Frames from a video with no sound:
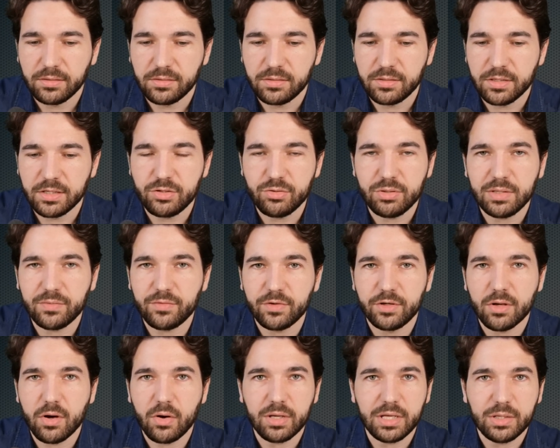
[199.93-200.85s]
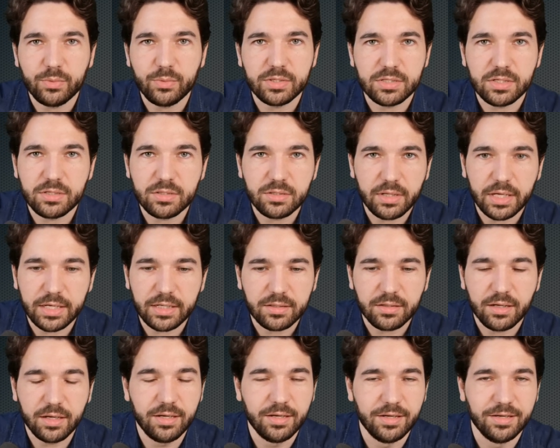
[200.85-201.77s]
Did you even know he was in,
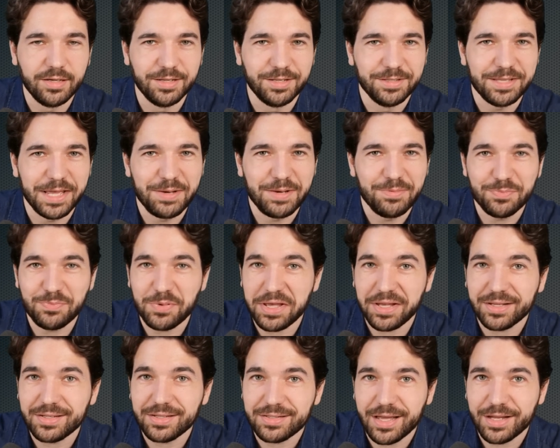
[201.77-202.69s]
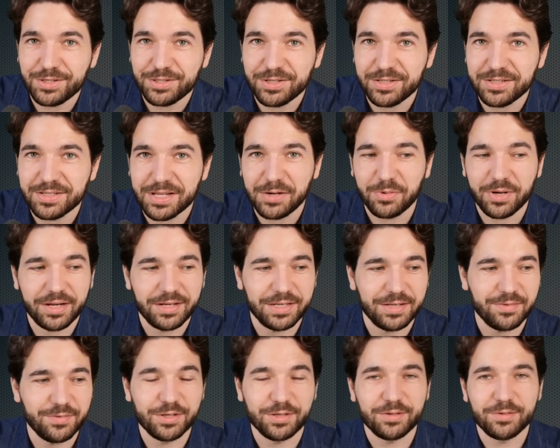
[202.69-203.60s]
like, anyone paying attention? Does anyone
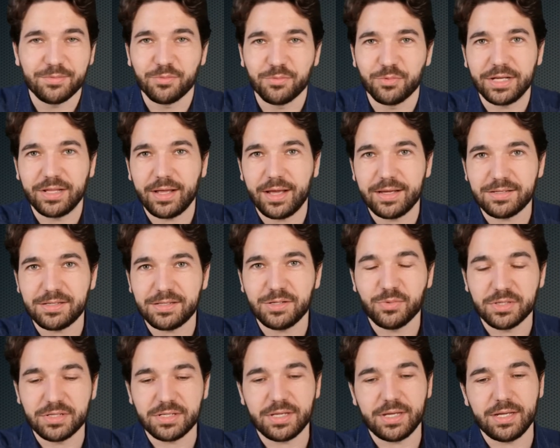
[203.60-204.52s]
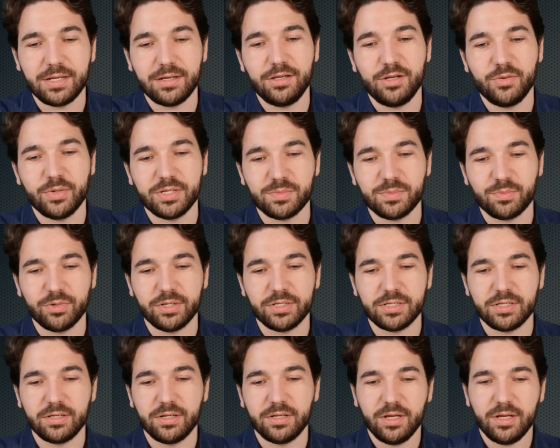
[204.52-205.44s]
even realize he was in a U.S.
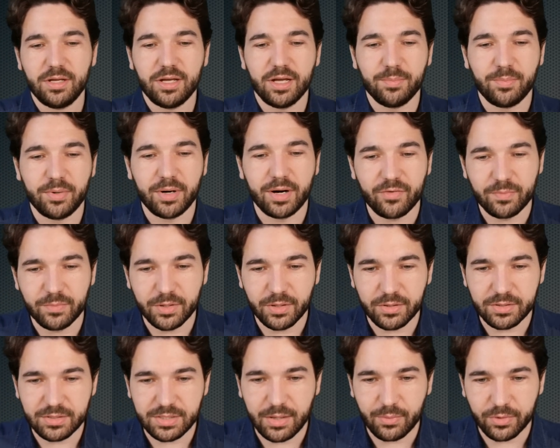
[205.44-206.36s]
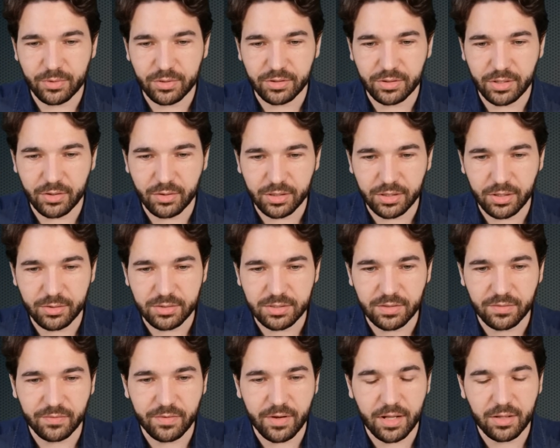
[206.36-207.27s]
prison, apart from those that were, you know,
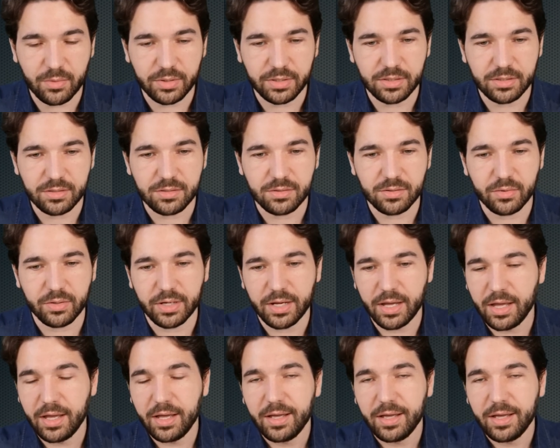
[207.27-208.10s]
closely following this story?